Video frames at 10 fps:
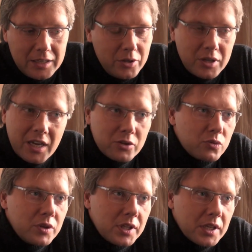You
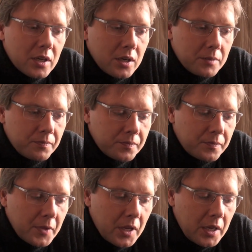can't really um,
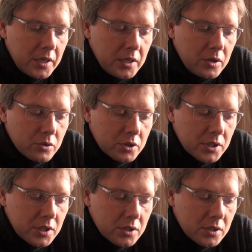use
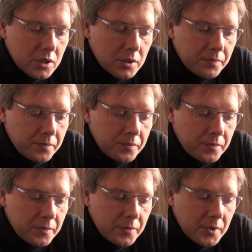these um,
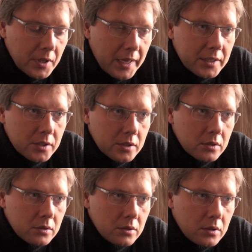
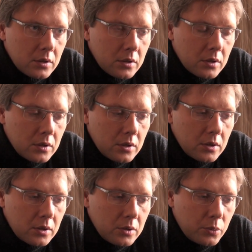lexics
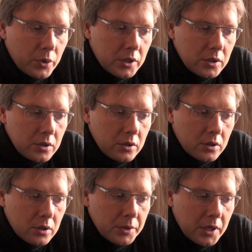when
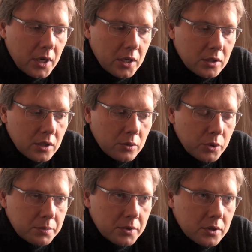you communicate uh,
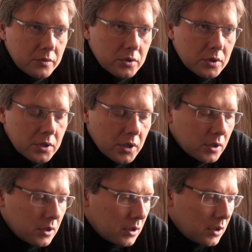with parts of
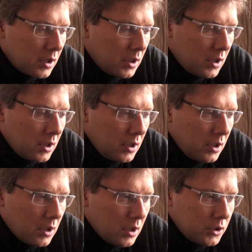society.
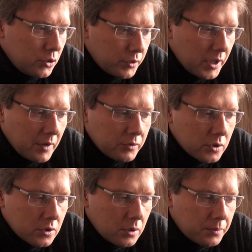Uh, you really have to
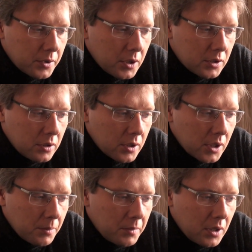stop uh,
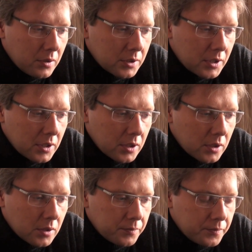talking about
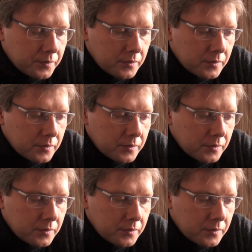um,